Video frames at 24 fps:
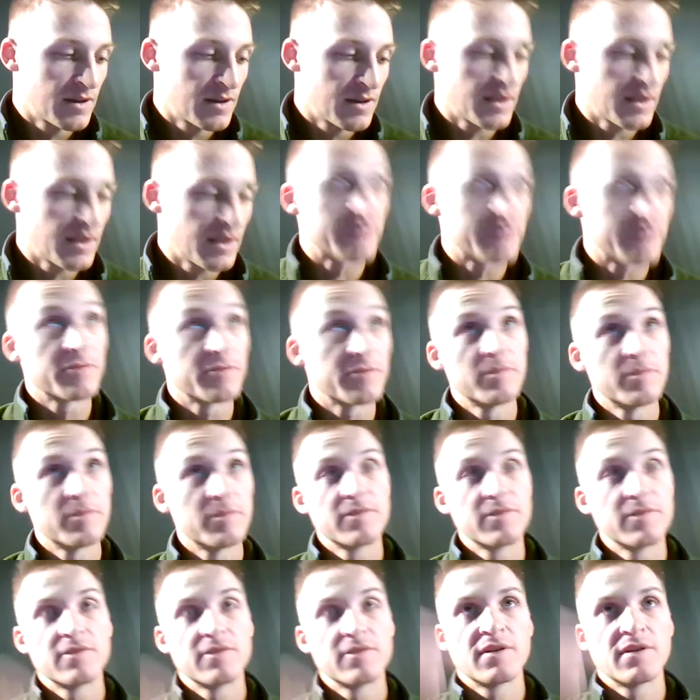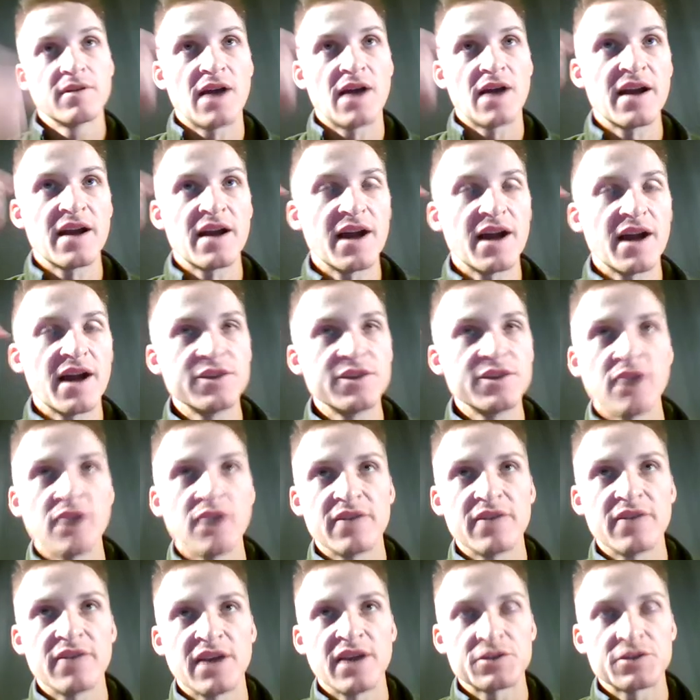like I do
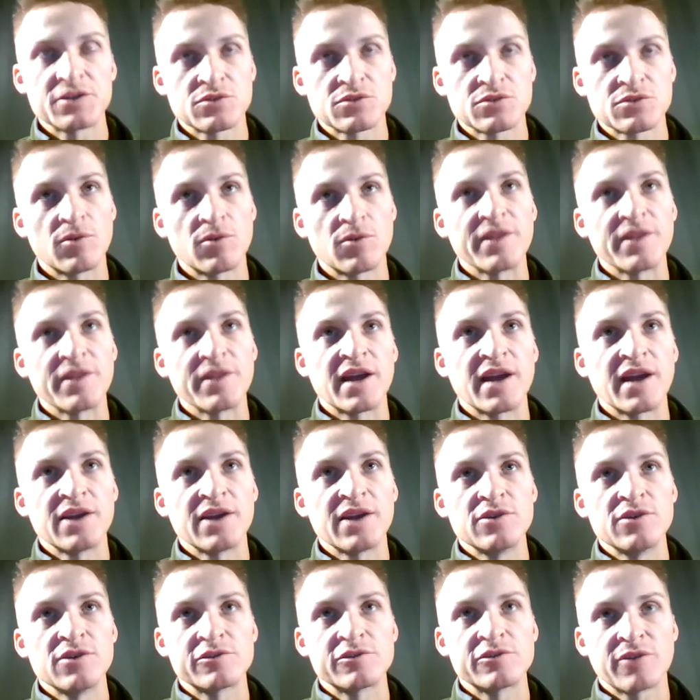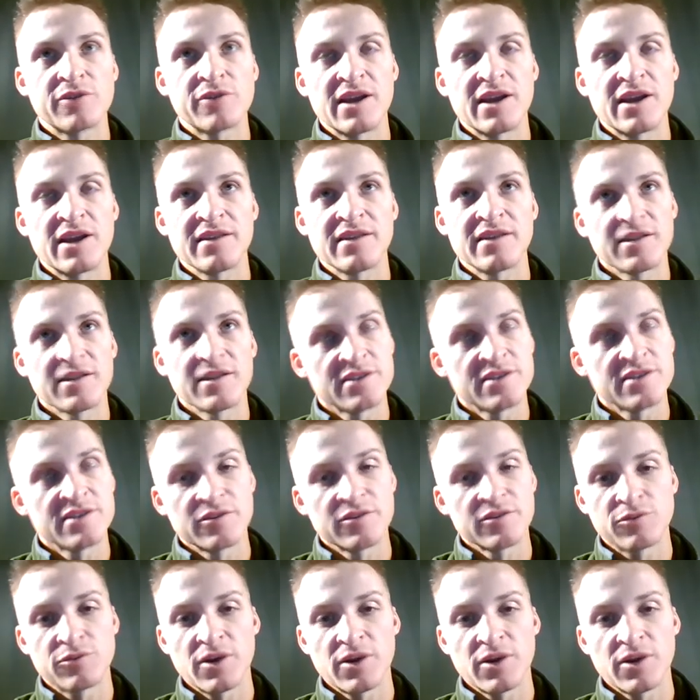have an extra one that I use for anything that's
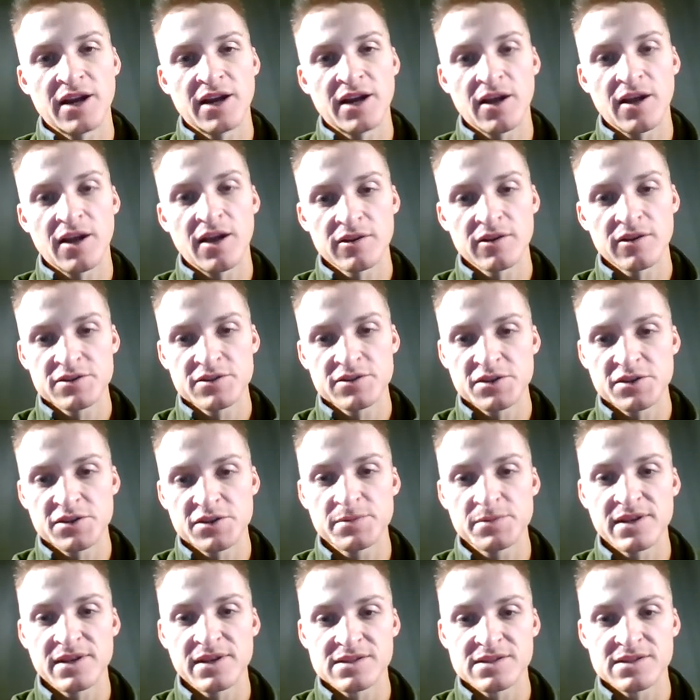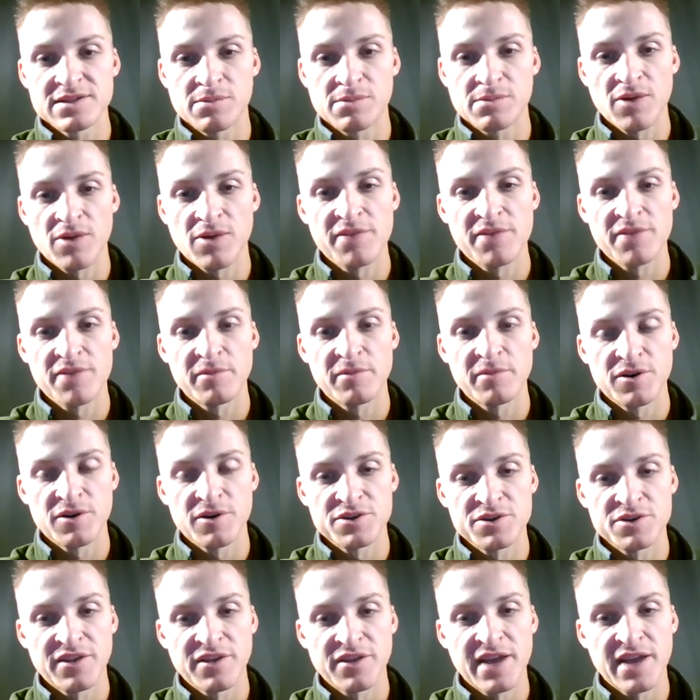under $20, just because the profit
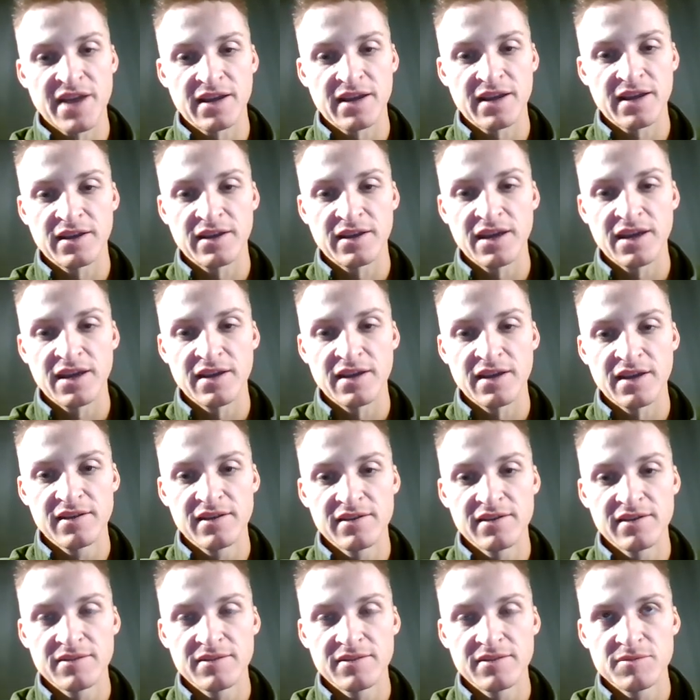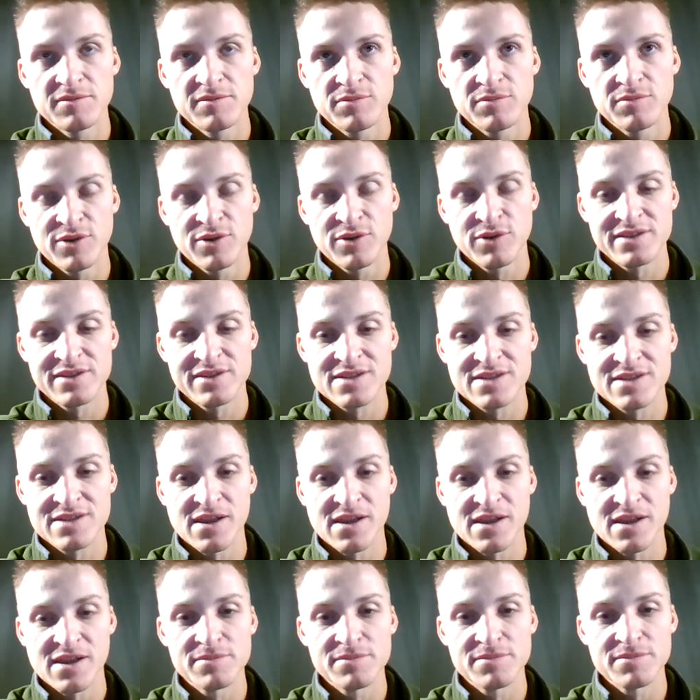margin on that can get pretty
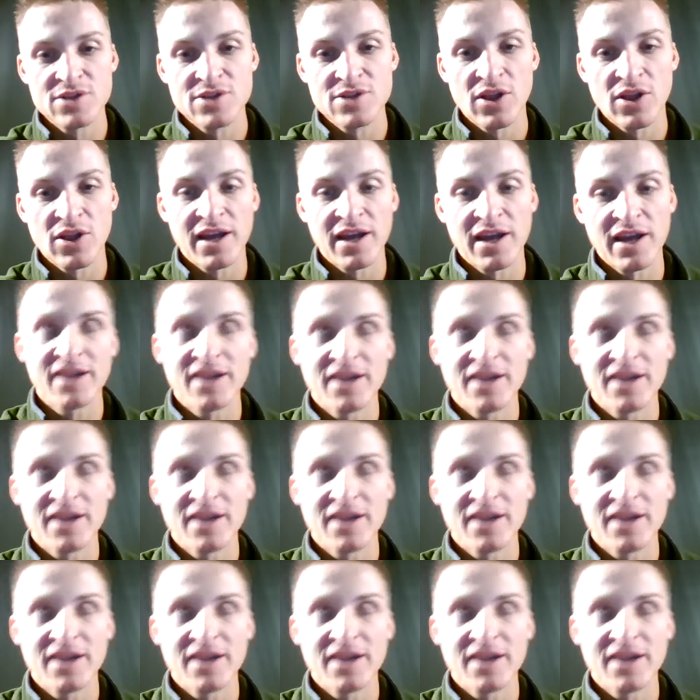slim. So like